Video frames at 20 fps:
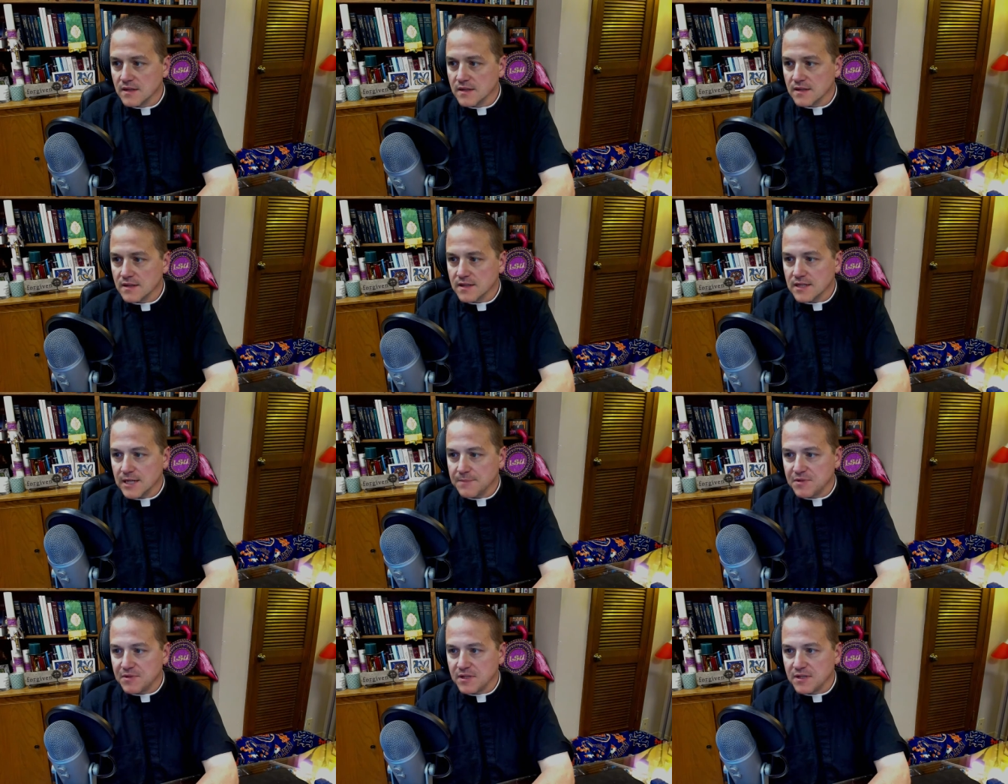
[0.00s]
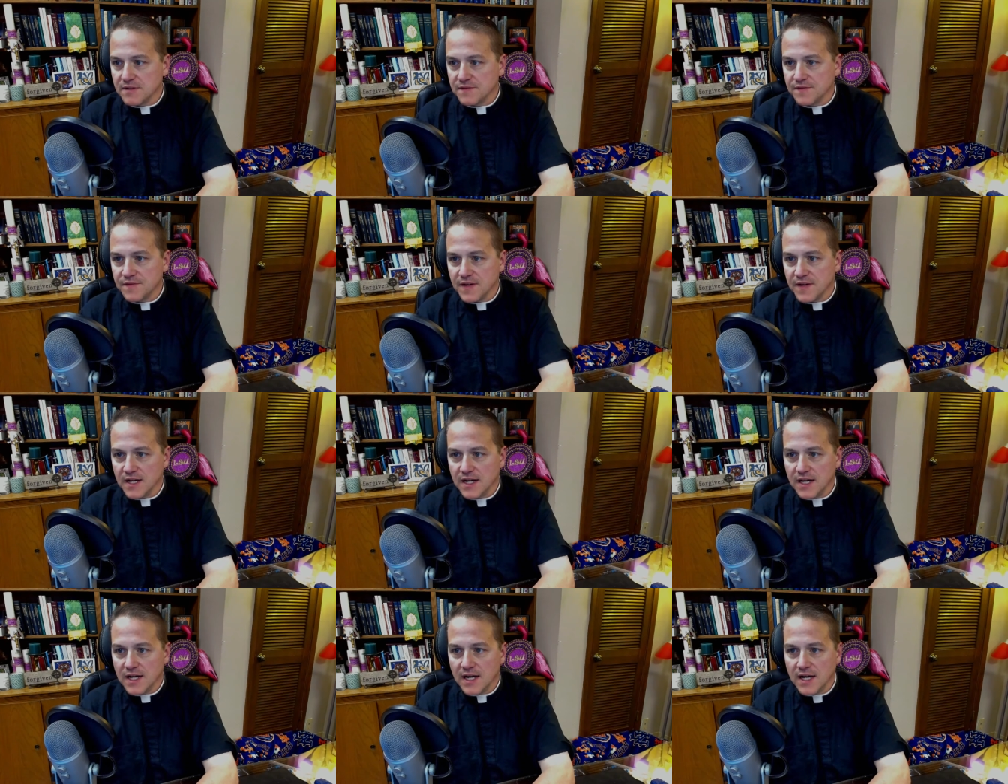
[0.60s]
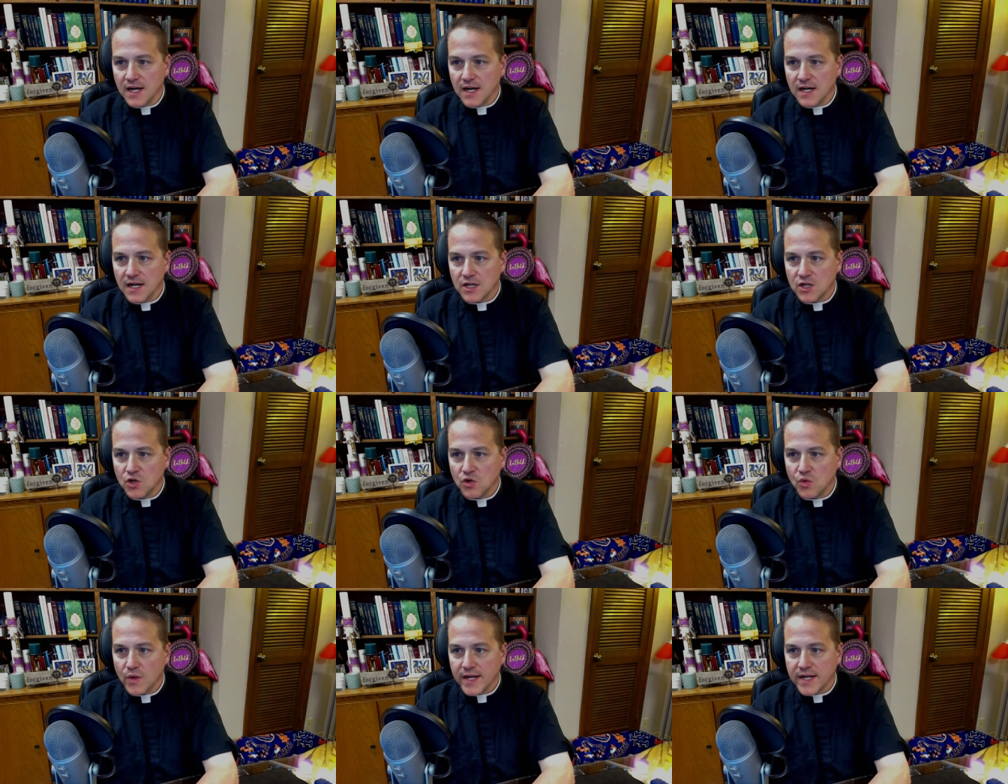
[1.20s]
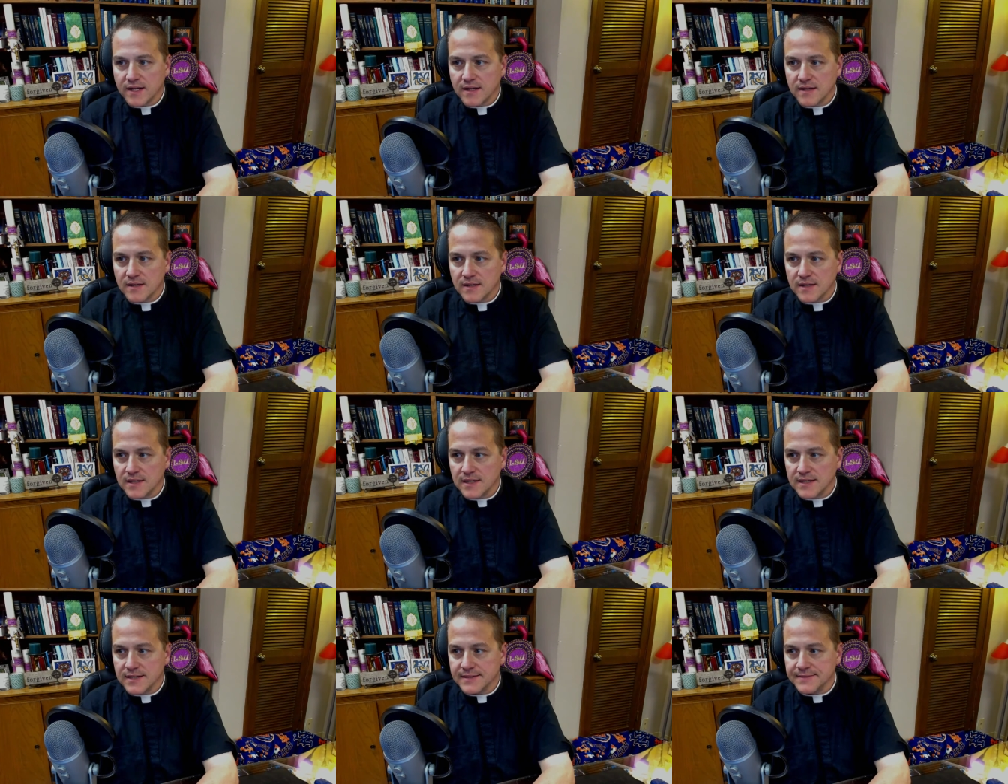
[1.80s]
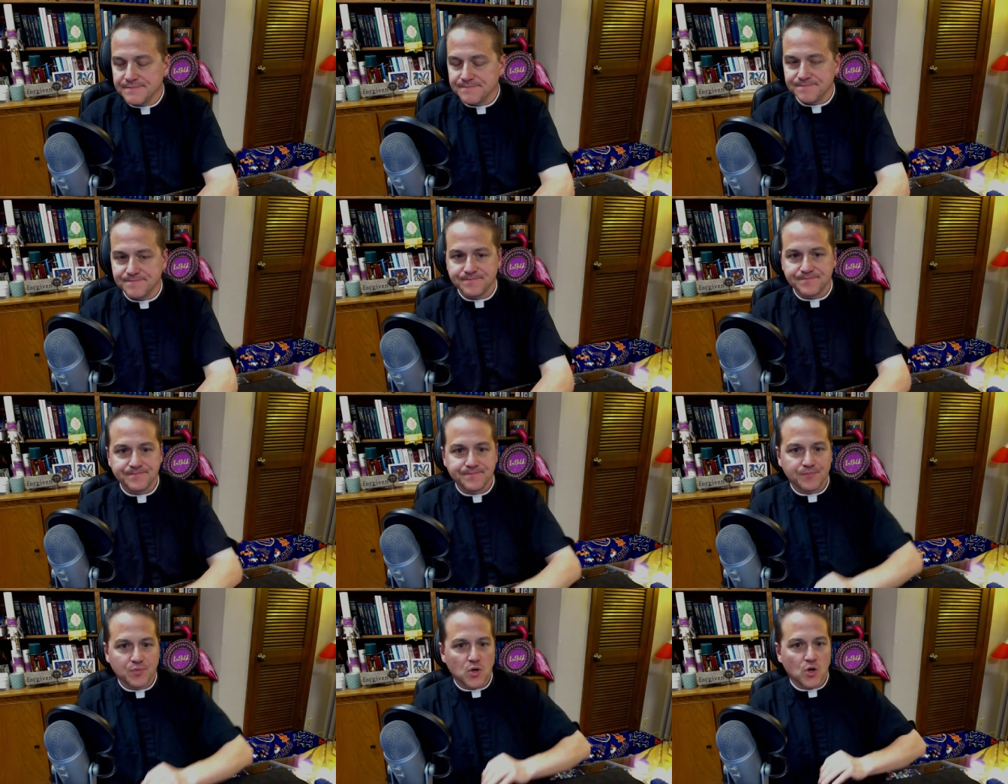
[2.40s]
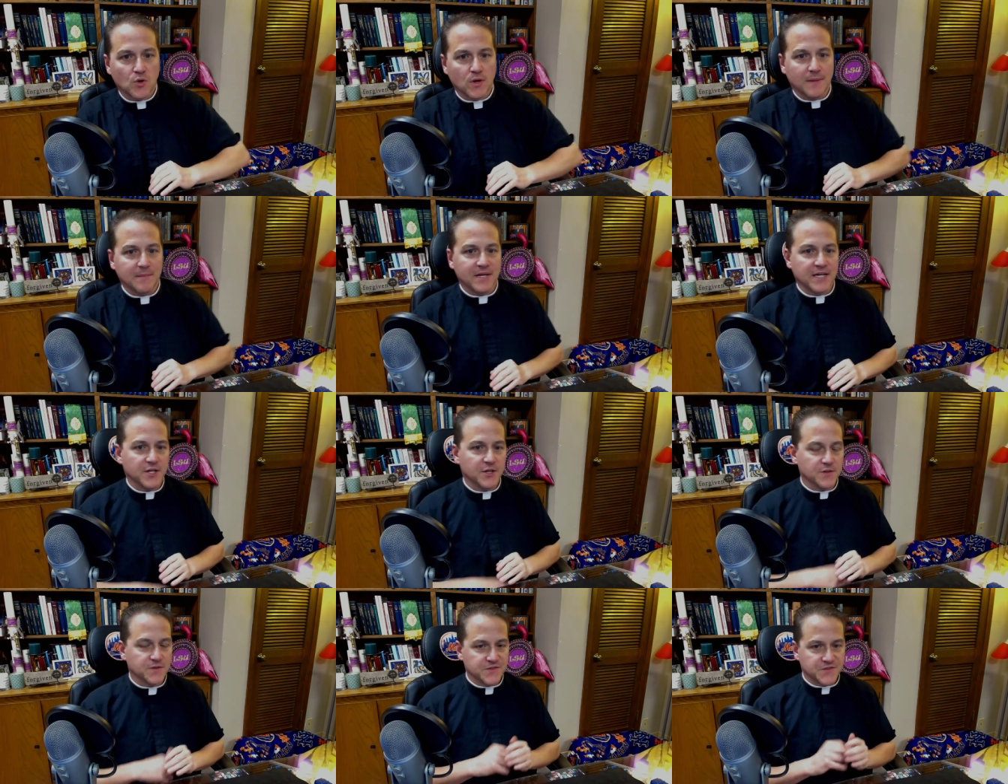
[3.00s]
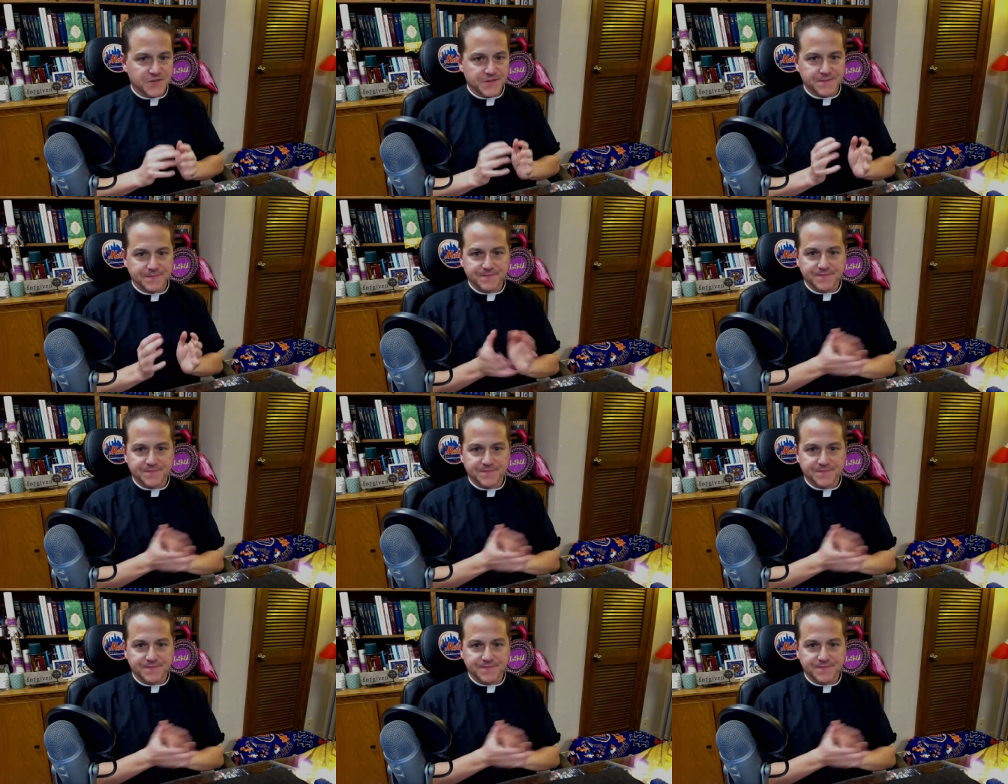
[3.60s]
Couple of uh, quick um, programming notes.